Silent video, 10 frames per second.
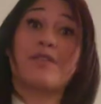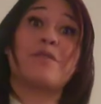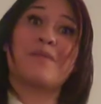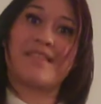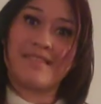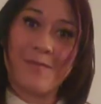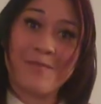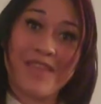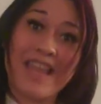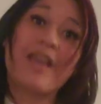Could be
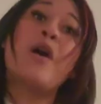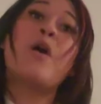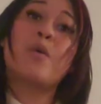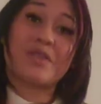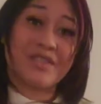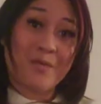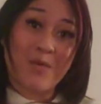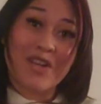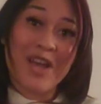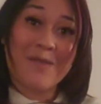something or
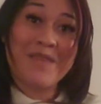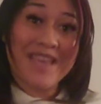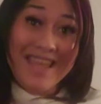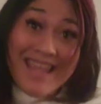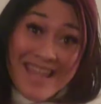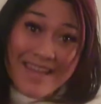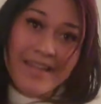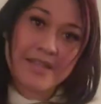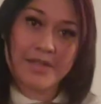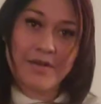someone coming
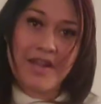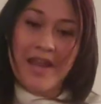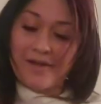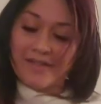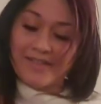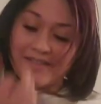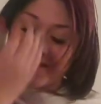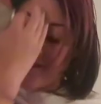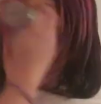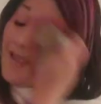in during Aries season